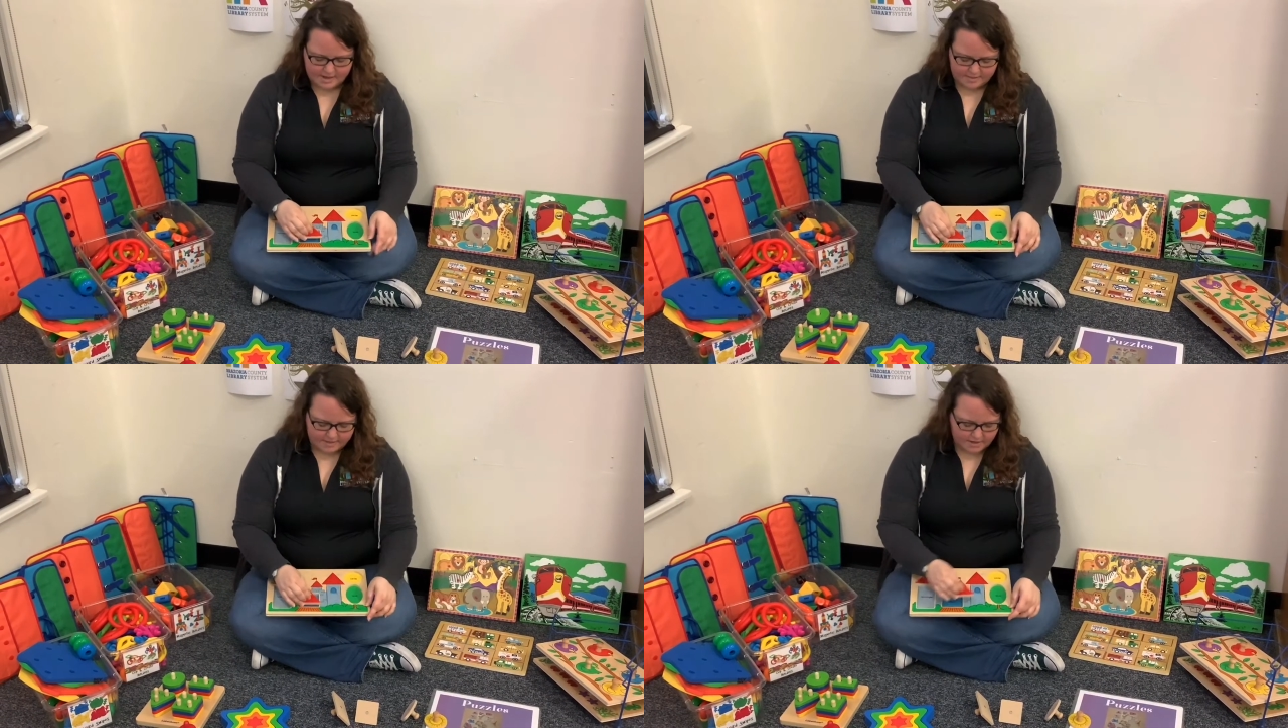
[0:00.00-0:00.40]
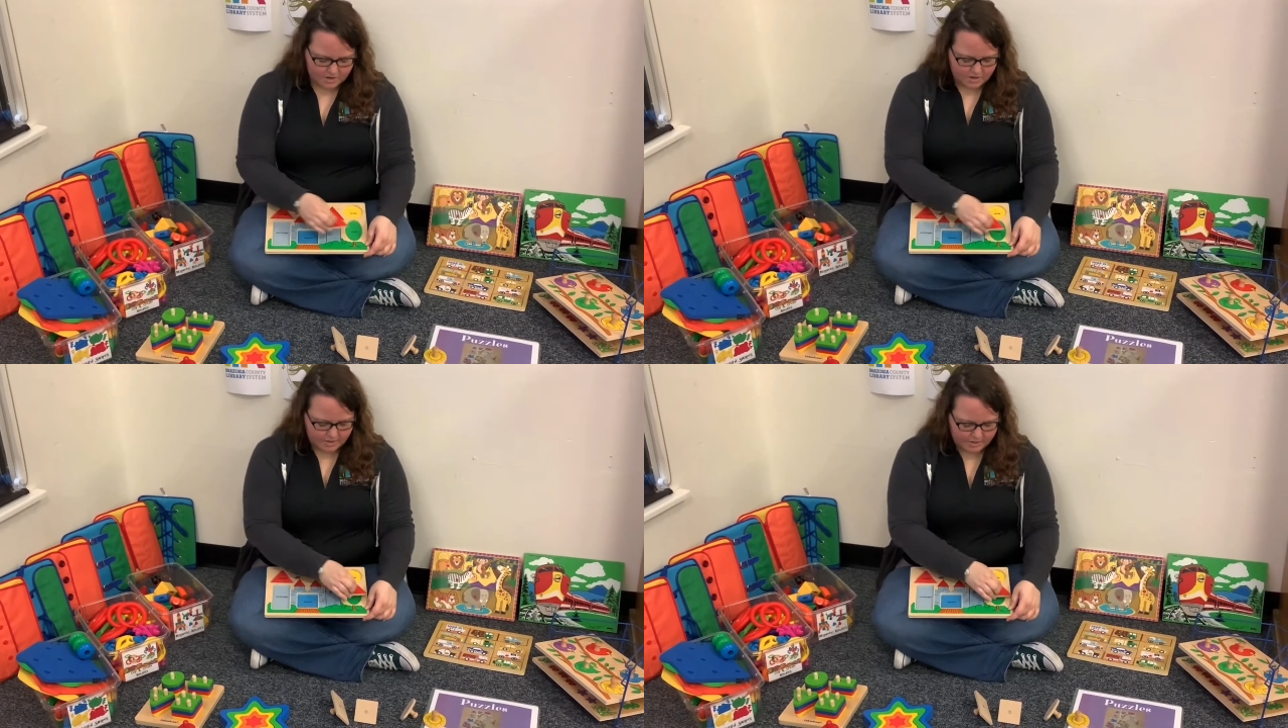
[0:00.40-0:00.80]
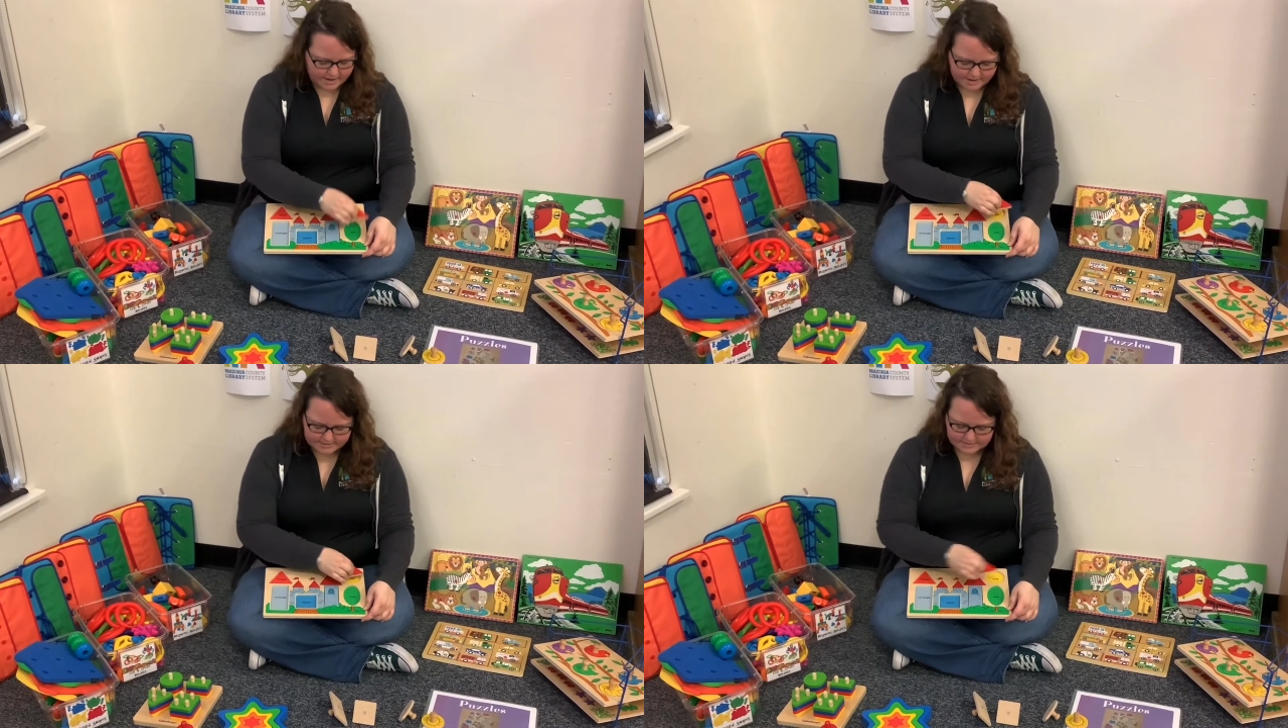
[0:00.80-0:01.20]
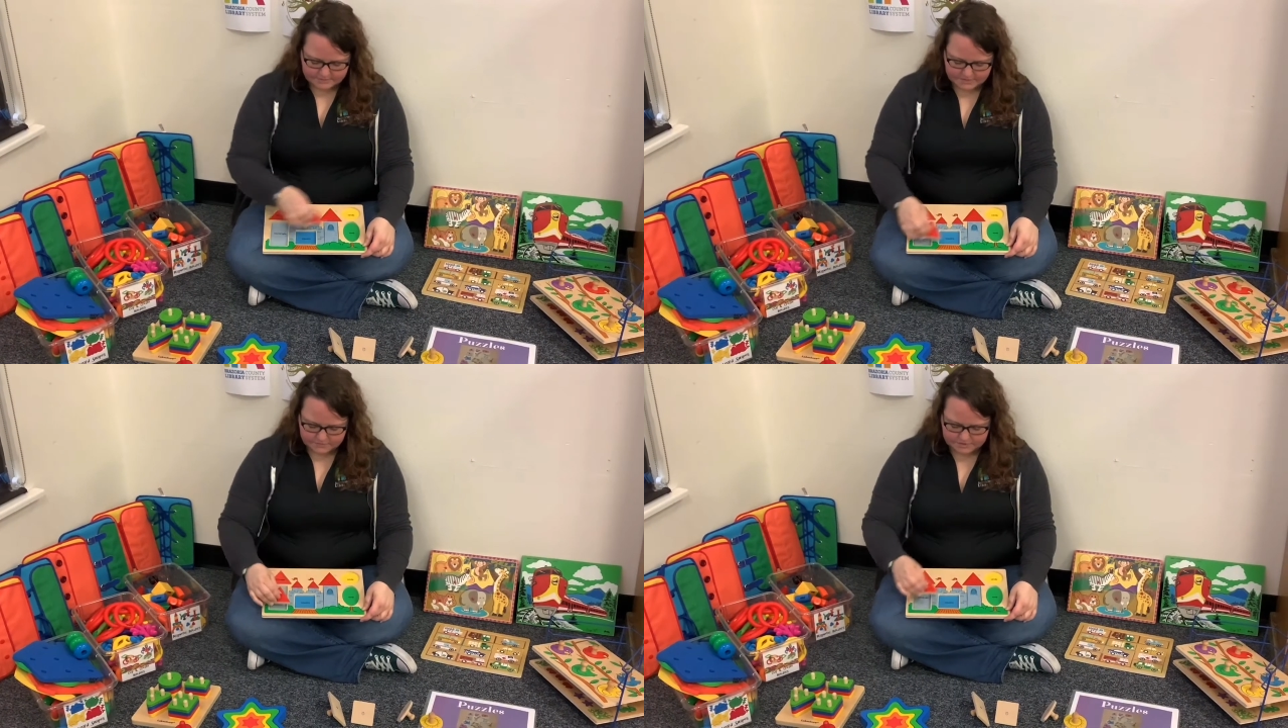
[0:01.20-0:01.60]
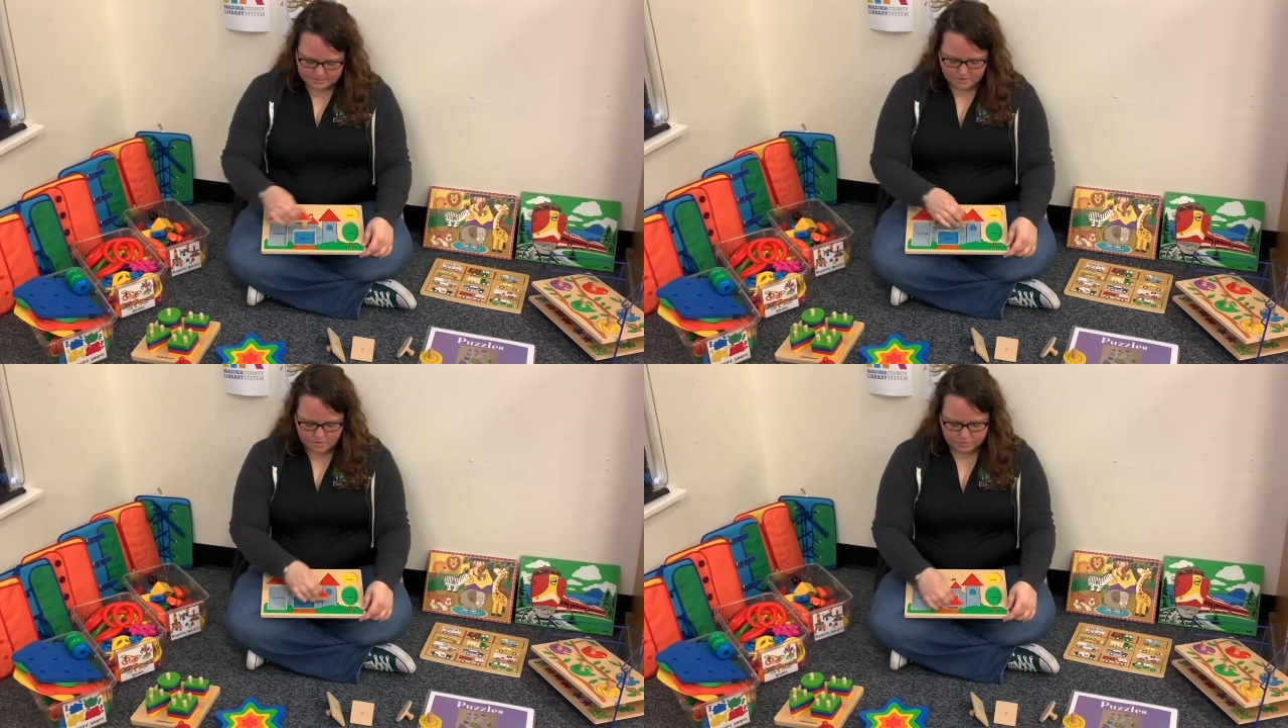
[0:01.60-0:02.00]
There are lots of different
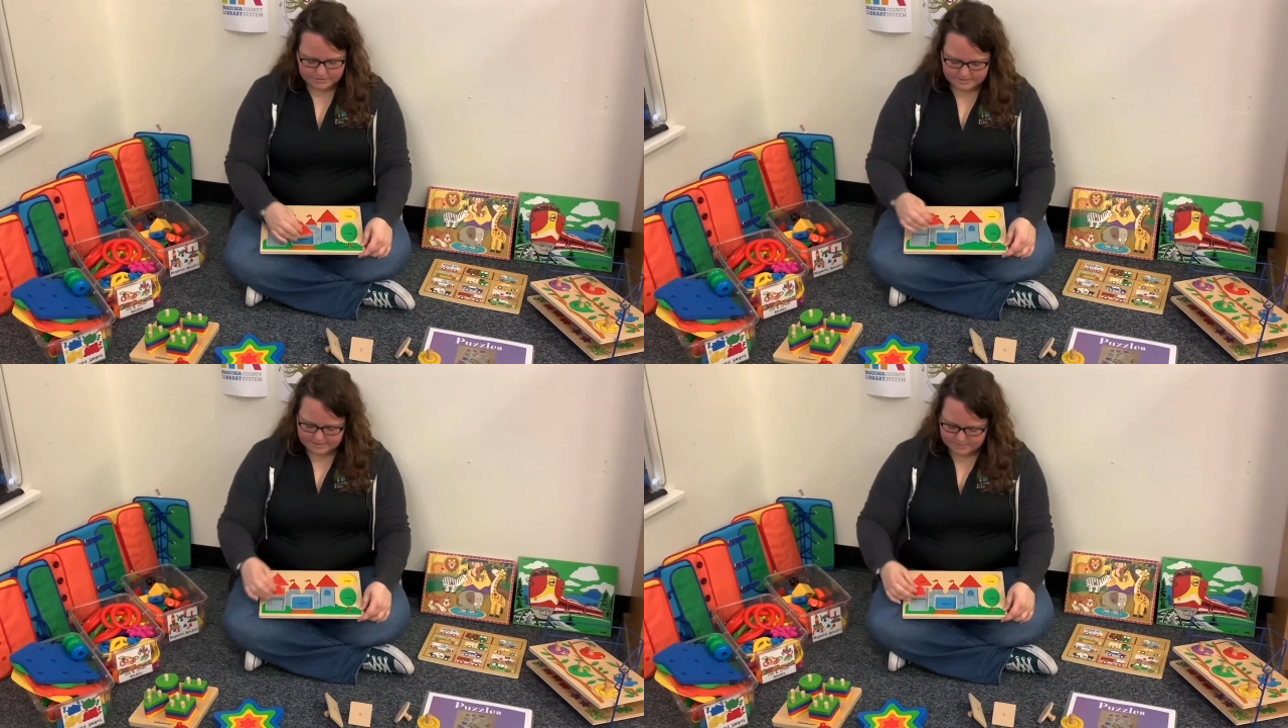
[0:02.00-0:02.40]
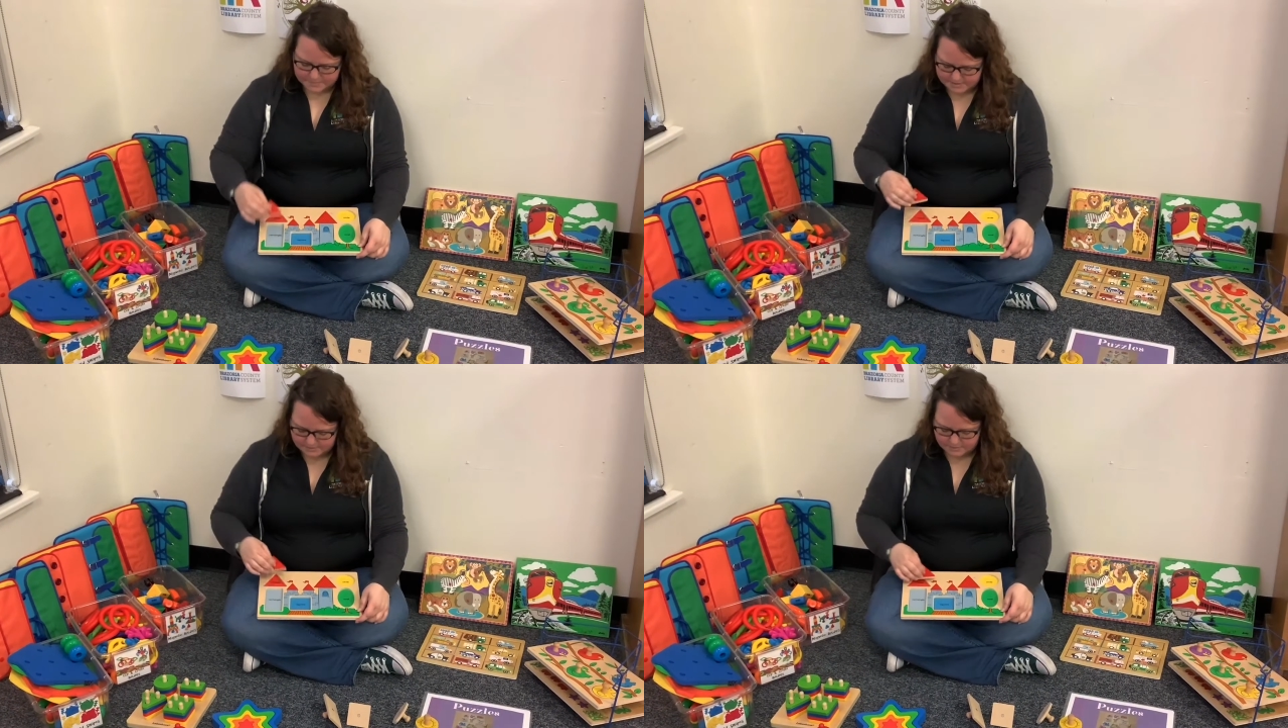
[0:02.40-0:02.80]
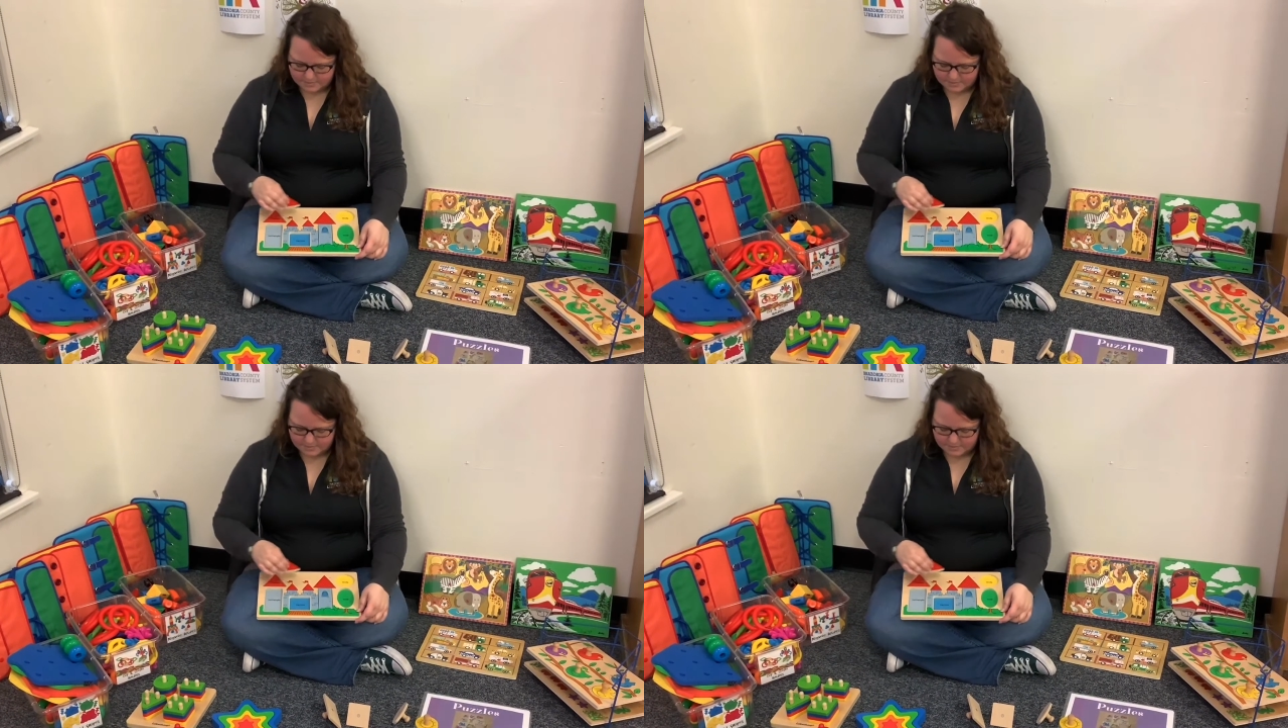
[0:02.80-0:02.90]
holes on this puzzle,